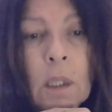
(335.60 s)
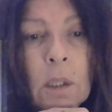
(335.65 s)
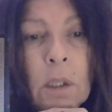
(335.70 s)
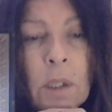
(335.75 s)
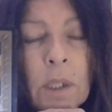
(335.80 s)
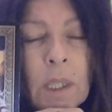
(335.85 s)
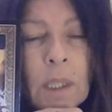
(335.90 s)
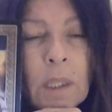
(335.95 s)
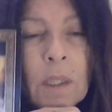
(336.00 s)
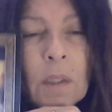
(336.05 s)

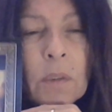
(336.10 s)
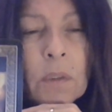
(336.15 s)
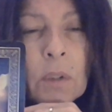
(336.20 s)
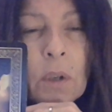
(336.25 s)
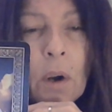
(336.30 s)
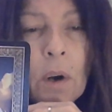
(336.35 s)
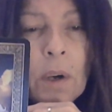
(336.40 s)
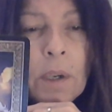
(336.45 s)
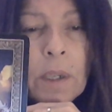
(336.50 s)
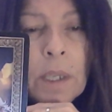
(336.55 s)
Look at this
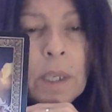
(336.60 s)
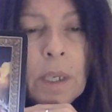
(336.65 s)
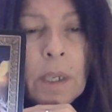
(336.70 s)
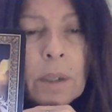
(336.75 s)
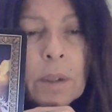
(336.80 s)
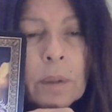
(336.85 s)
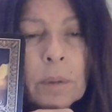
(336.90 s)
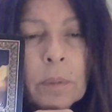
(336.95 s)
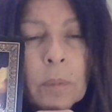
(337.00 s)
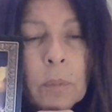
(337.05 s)
card
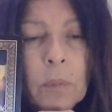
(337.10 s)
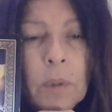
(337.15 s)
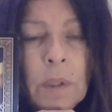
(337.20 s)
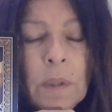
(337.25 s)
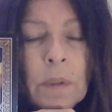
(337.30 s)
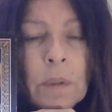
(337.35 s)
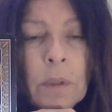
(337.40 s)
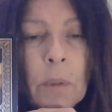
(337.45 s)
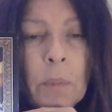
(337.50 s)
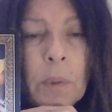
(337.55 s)
here. What
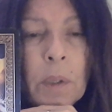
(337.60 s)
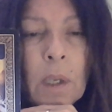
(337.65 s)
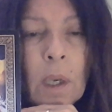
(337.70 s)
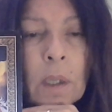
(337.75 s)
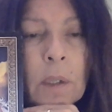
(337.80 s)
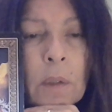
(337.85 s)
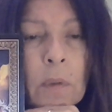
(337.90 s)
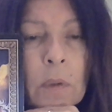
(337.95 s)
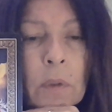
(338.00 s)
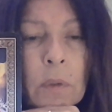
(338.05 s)
is going
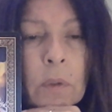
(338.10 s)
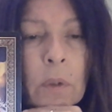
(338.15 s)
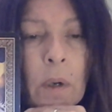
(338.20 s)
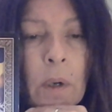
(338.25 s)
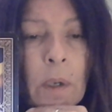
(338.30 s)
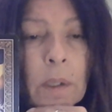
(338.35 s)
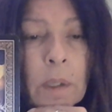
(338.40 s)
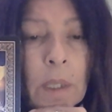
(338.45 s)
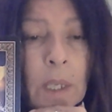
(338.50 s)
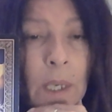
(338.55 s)
on in this
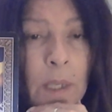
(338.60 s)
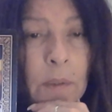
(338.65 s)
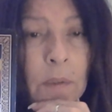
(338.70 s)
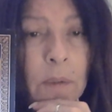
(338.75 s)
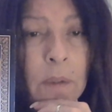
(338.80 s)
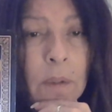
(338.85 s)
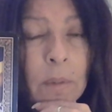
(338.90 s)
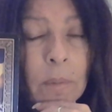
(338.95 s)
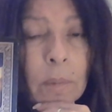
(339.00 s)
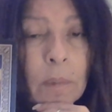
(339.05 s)
card? Yes,
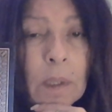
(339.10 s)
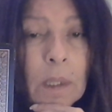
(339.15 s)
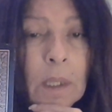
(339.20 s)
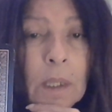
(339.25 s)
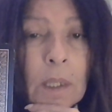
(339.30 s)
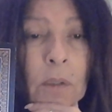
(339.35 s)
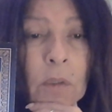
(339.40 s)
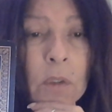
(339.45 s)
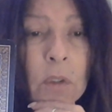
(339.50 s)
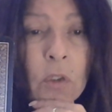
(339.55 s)

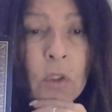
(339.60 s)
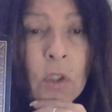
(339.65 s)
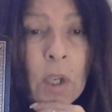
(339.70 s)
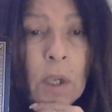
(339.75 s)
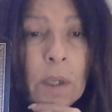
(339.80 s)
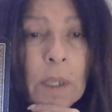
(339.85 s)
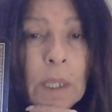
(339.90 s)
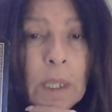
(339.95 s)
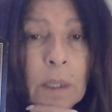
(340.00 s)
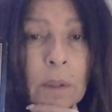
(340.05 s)
it is the
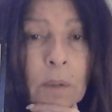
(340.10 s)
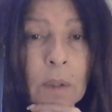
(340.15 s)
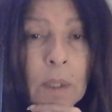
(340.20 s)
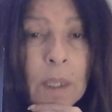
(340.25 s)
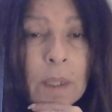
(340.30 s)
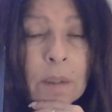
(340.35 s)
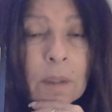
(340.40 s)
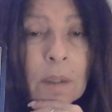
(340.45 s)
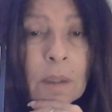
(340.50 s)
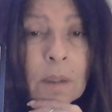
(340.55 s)
Chariot.
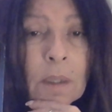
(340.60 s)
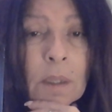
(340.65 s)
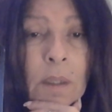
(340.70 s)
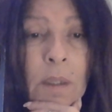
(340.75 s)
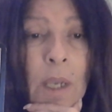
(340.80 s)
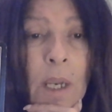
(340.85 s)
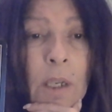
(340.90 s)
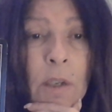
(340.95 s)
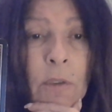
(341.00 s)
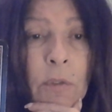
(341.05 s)
Yes, it's the
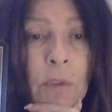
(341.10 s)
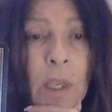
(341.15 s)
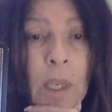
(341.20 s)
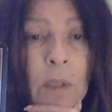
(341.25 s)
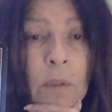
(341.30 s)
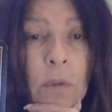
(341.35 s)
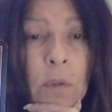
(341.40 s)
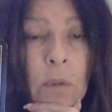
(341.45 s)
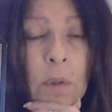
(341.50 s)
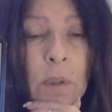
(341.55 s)
sign of
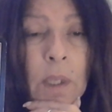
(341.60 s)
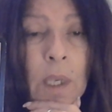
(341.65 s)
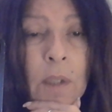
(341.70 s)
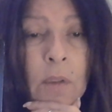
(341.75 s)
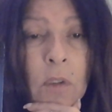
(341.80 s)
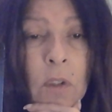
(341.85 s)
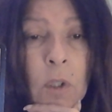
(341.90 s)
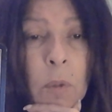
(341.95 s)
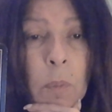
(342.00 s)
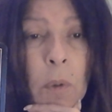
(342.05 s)
Cancer.
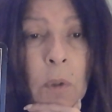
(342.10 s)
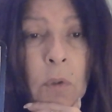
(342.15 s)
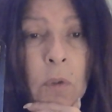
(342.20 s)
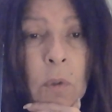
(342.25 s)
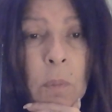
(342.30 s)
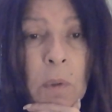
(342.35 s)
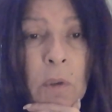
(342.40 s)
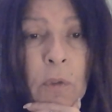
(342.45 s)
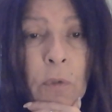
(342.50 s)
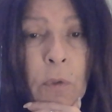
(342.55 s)
Yes, it's supposed
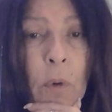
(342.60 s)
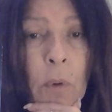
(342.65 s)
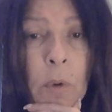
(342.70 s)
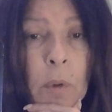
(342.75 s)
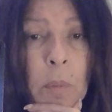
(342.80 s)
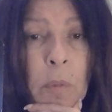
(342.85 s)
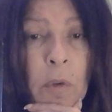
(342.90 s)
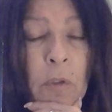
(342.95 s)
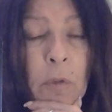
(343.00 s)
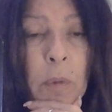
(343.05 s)
to be
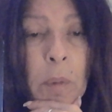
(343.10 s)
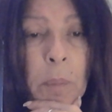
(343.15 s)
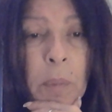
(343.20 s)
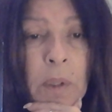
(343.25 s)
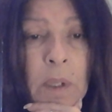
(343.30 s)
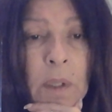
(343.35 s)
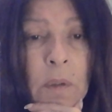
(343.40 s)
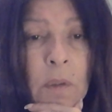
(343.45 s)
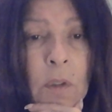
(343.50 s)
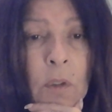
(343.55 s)
forward movement,
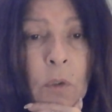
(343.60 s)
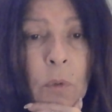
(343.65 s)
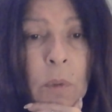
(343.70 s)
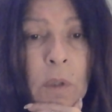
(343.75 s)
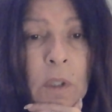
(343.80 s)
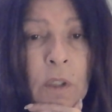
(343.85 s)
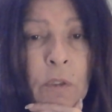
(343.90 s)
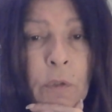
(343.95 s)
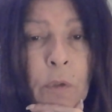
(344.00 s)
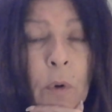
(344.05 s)
but is this
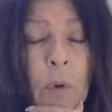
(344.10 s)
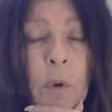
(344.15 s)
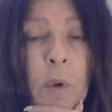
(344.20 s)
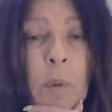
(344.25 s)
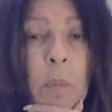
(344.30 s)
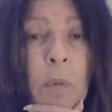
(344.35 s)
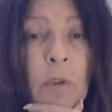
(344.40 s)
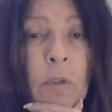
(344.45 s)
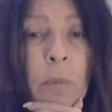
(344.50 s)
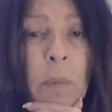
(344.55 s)
really
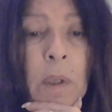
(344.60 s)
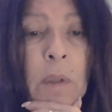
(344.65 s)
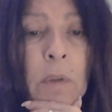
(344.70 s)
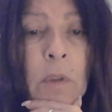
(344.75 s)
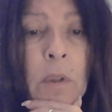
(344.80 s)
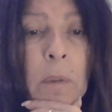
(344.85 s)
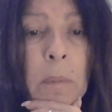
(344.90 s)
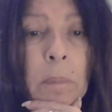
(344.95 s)
forward movement?